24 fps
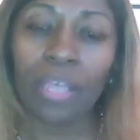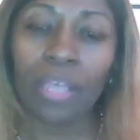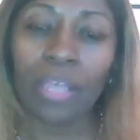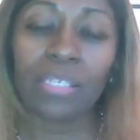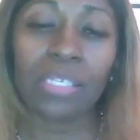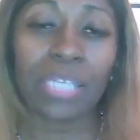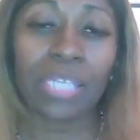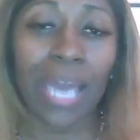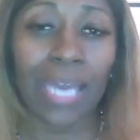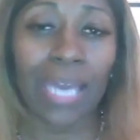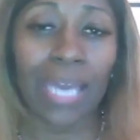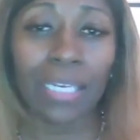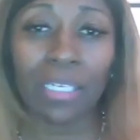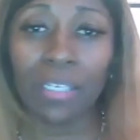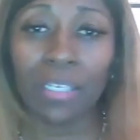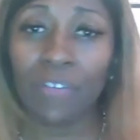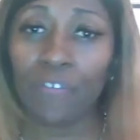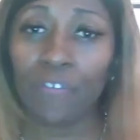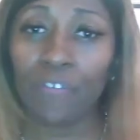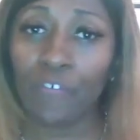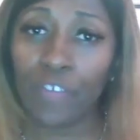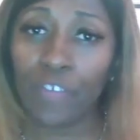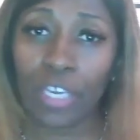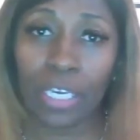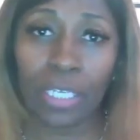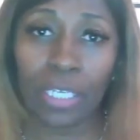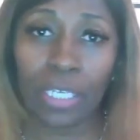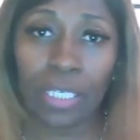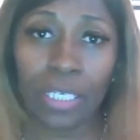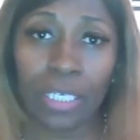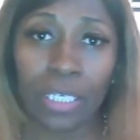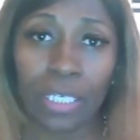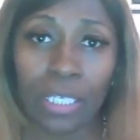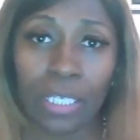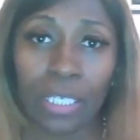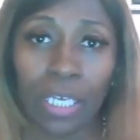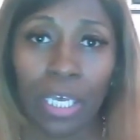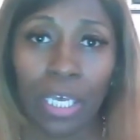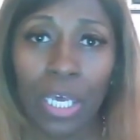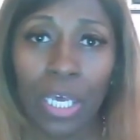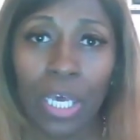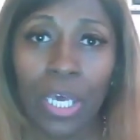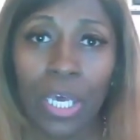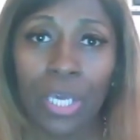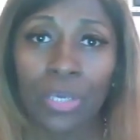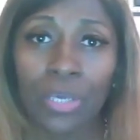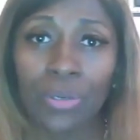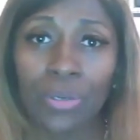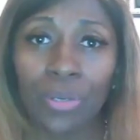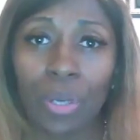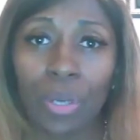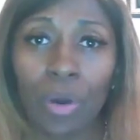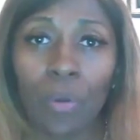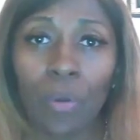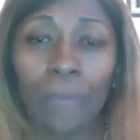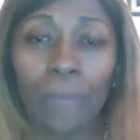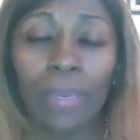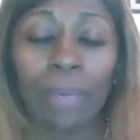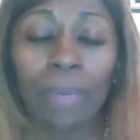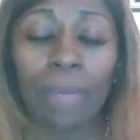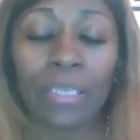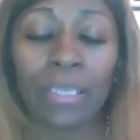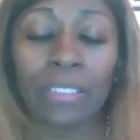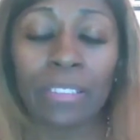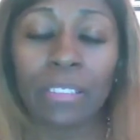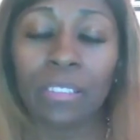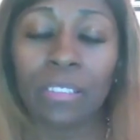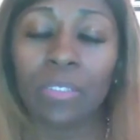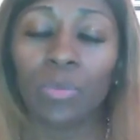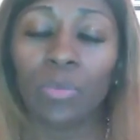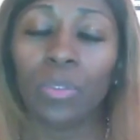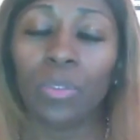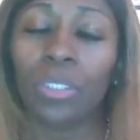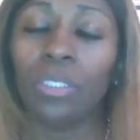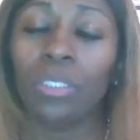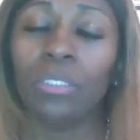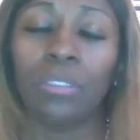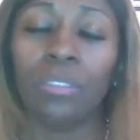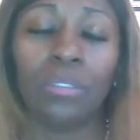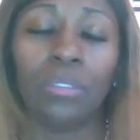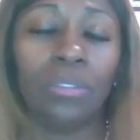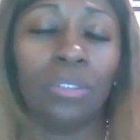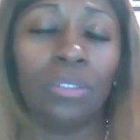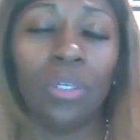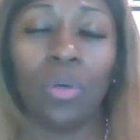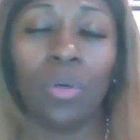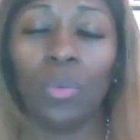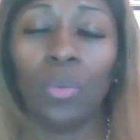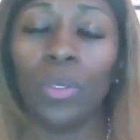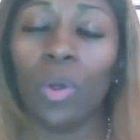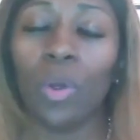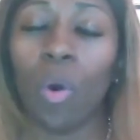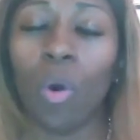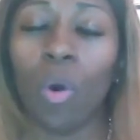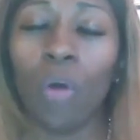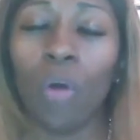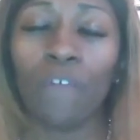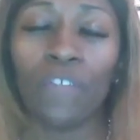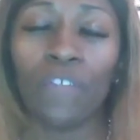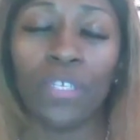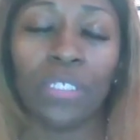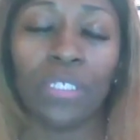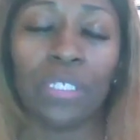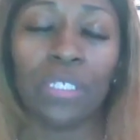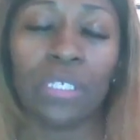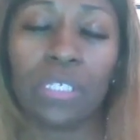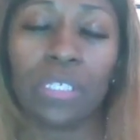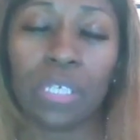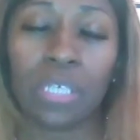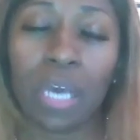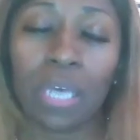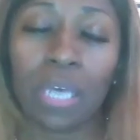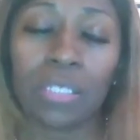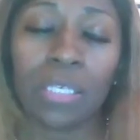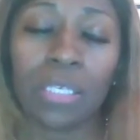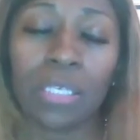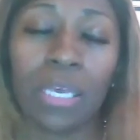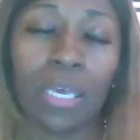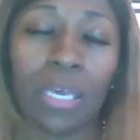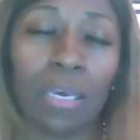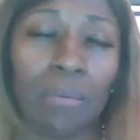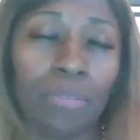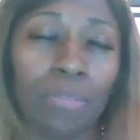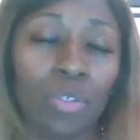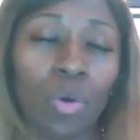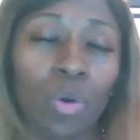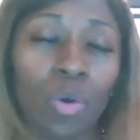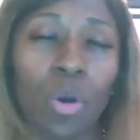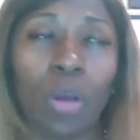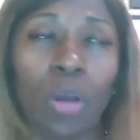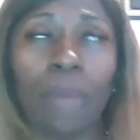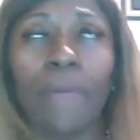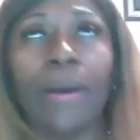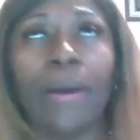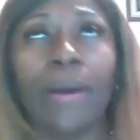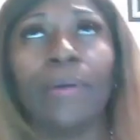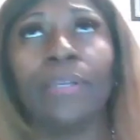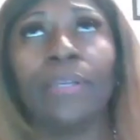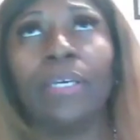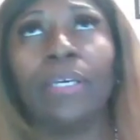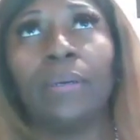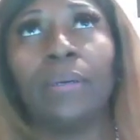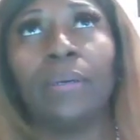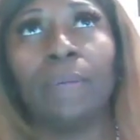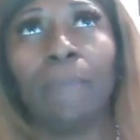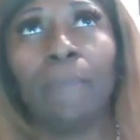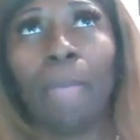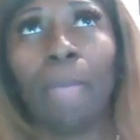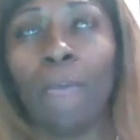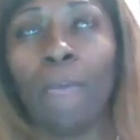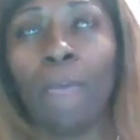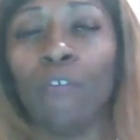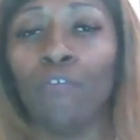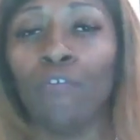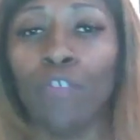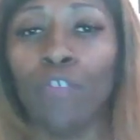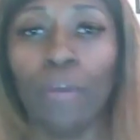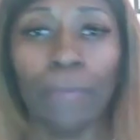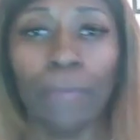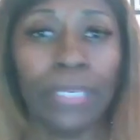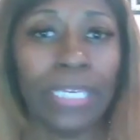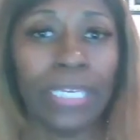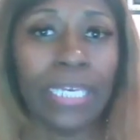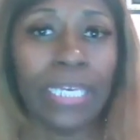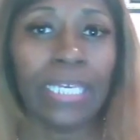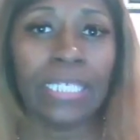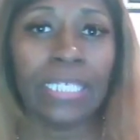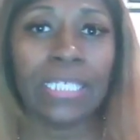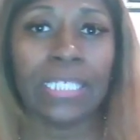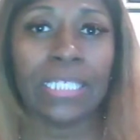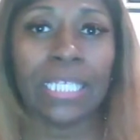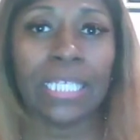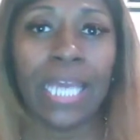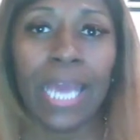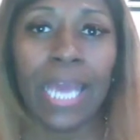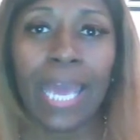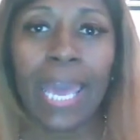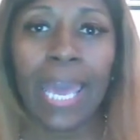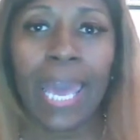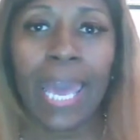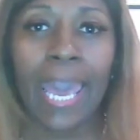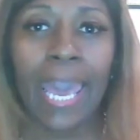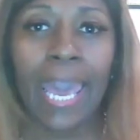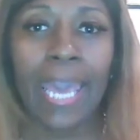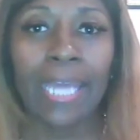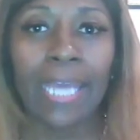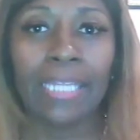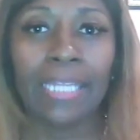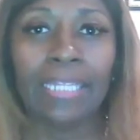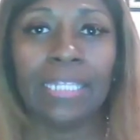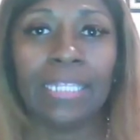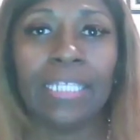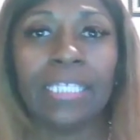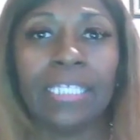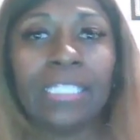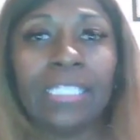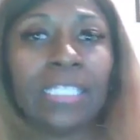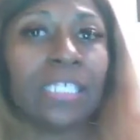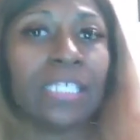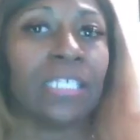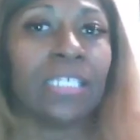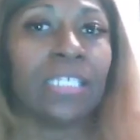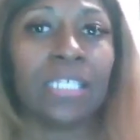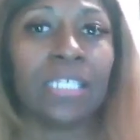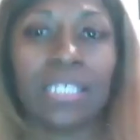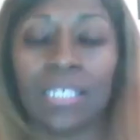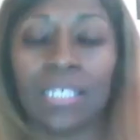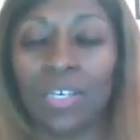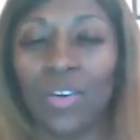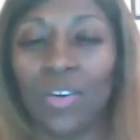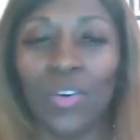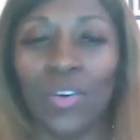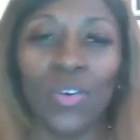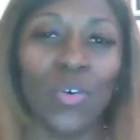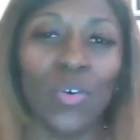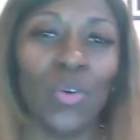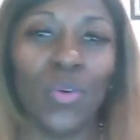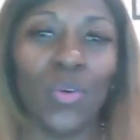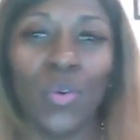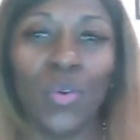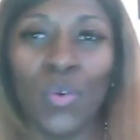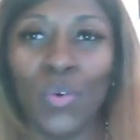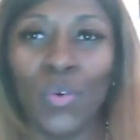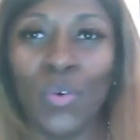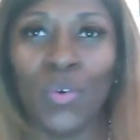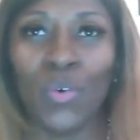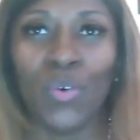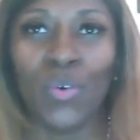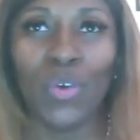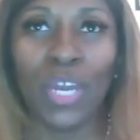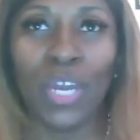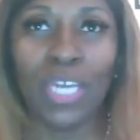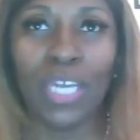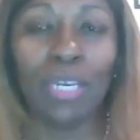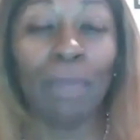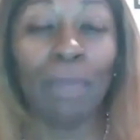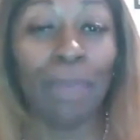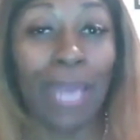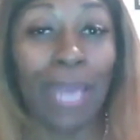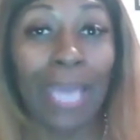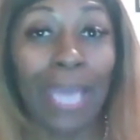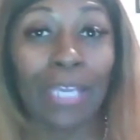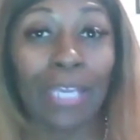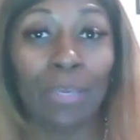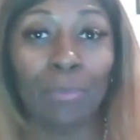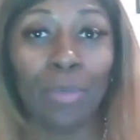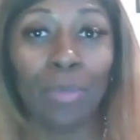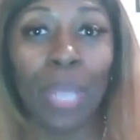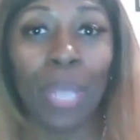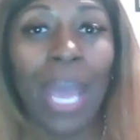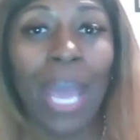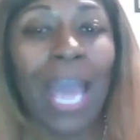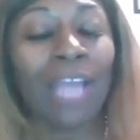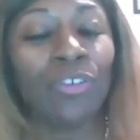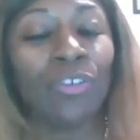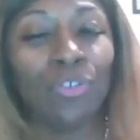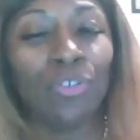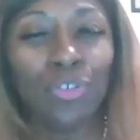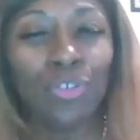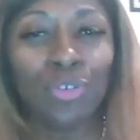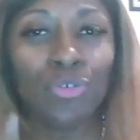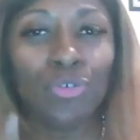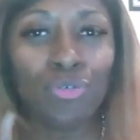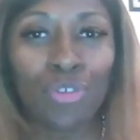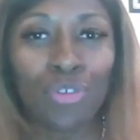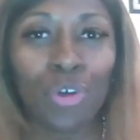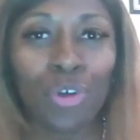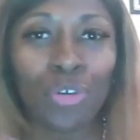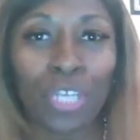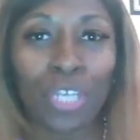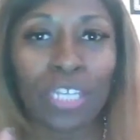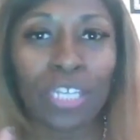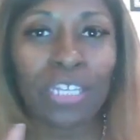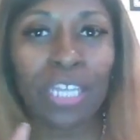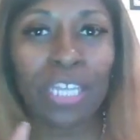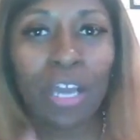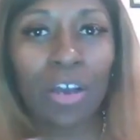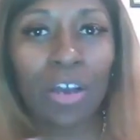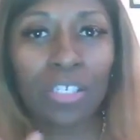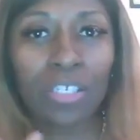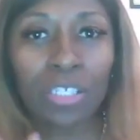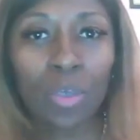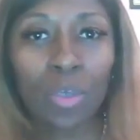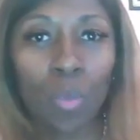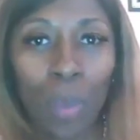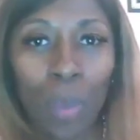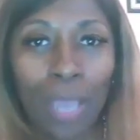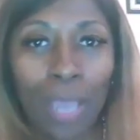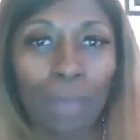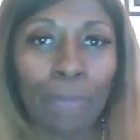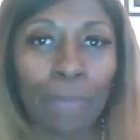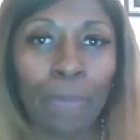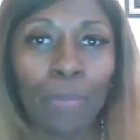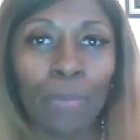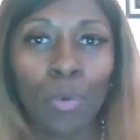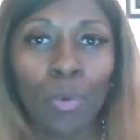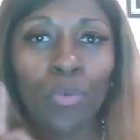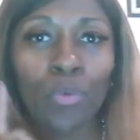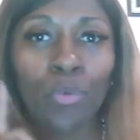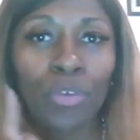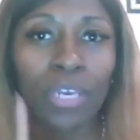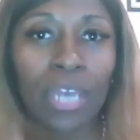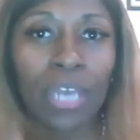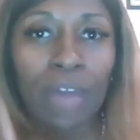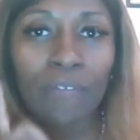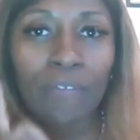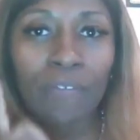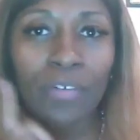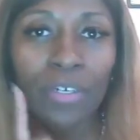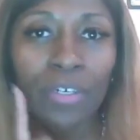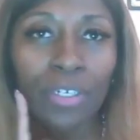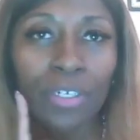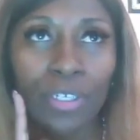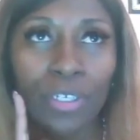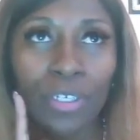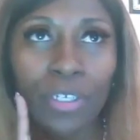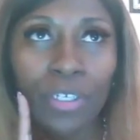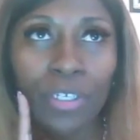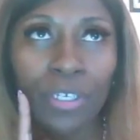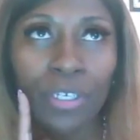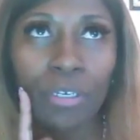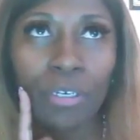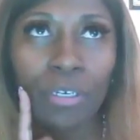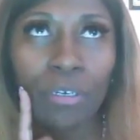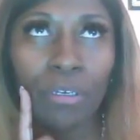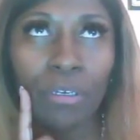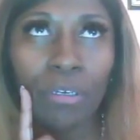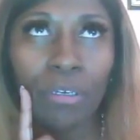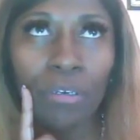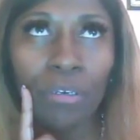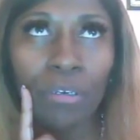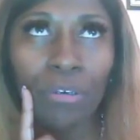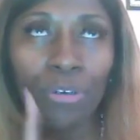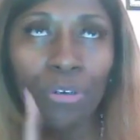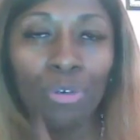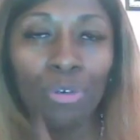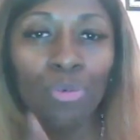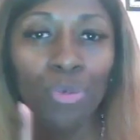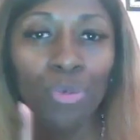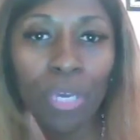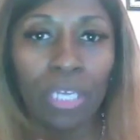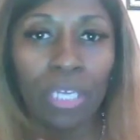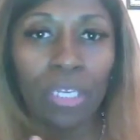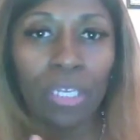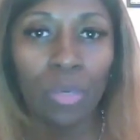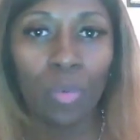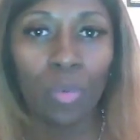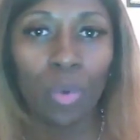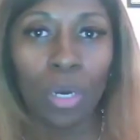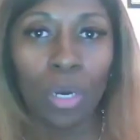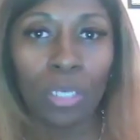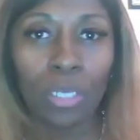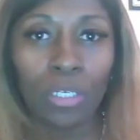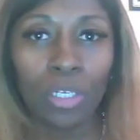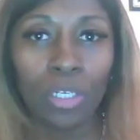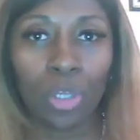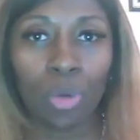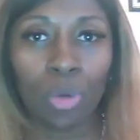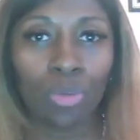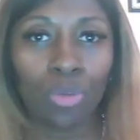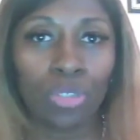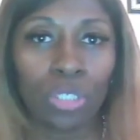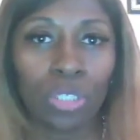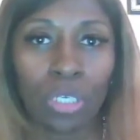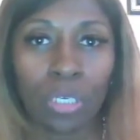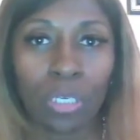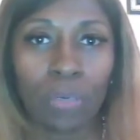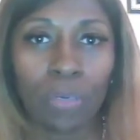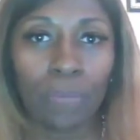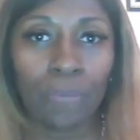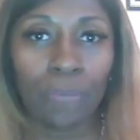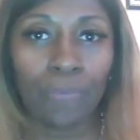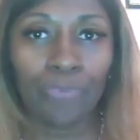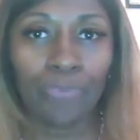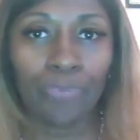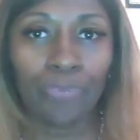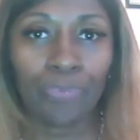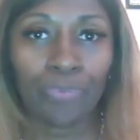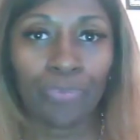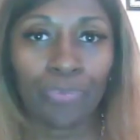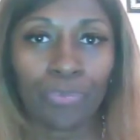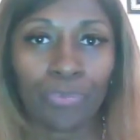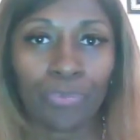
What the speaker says: It's not a good feeling. Me and my sister, we often discuss him, talk about him, reminisce. And this is in the Black community. Do you know that there are some white people who never knew anyone close to them